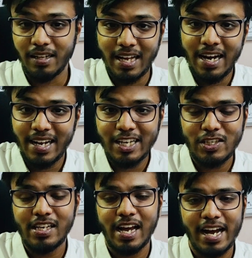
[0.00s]
And that
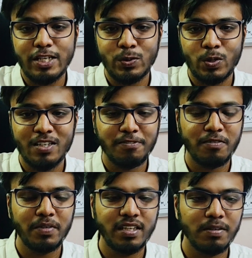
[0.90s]
actually has worked
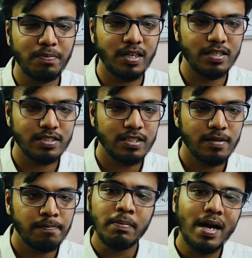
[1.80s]
for me in the past.
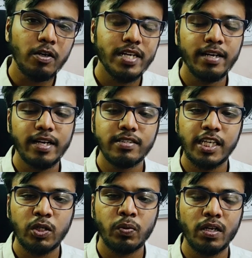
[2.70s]
Coming back to
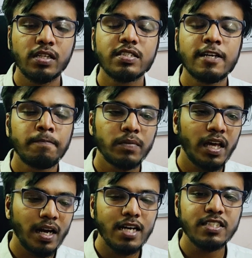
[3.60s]
sentence equivalence,
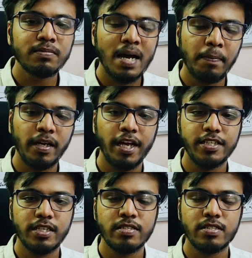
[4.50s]
there are some
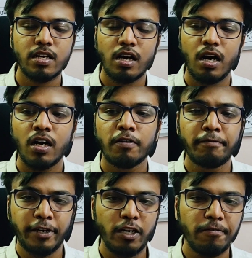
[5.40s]
applications
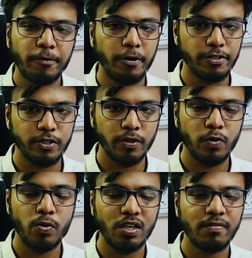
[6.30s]
free of cost
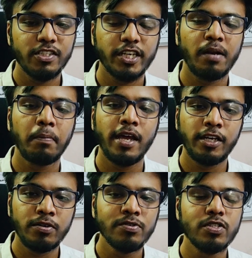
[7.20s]
on Google which you can
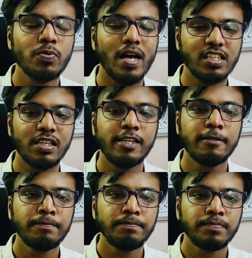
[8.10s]
make use to
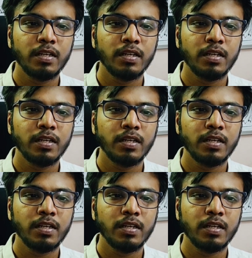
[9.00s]
actually